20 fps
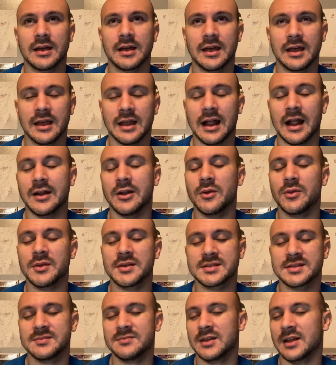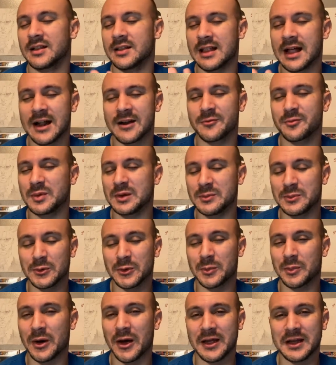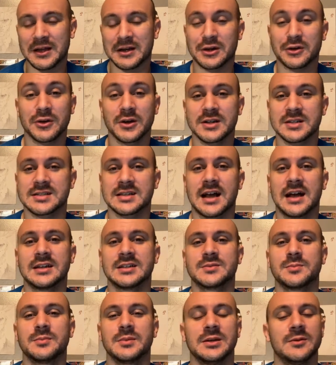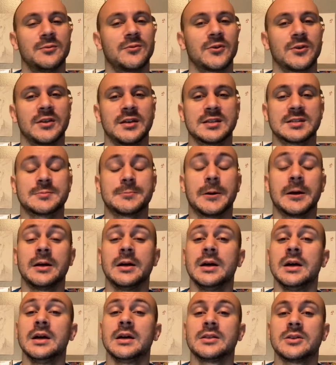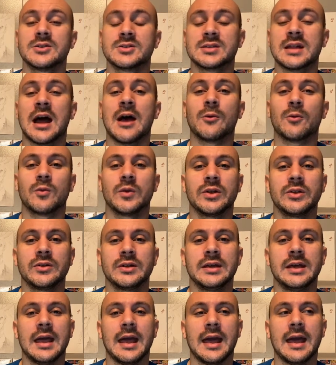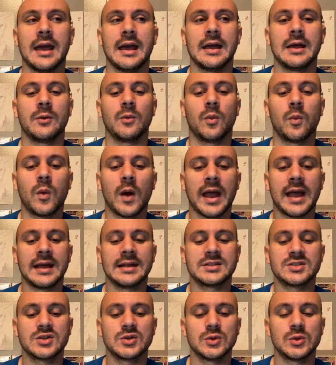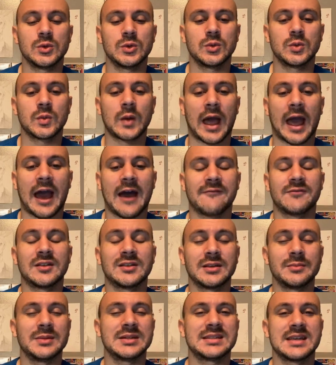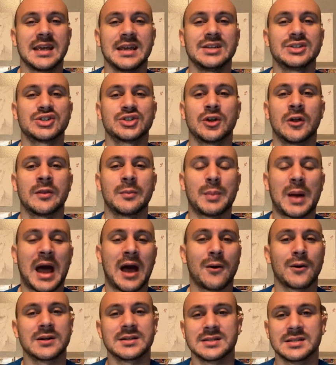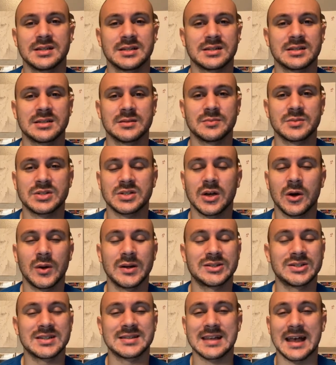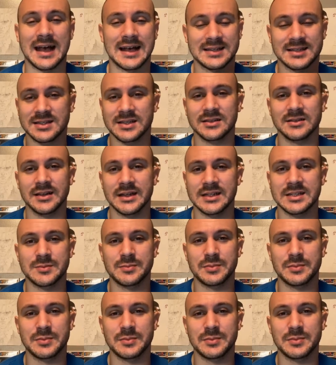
and I know a lot of people are probably going to criticize me for this, but there's not really a way to have the limitation on the power system, so it just escalates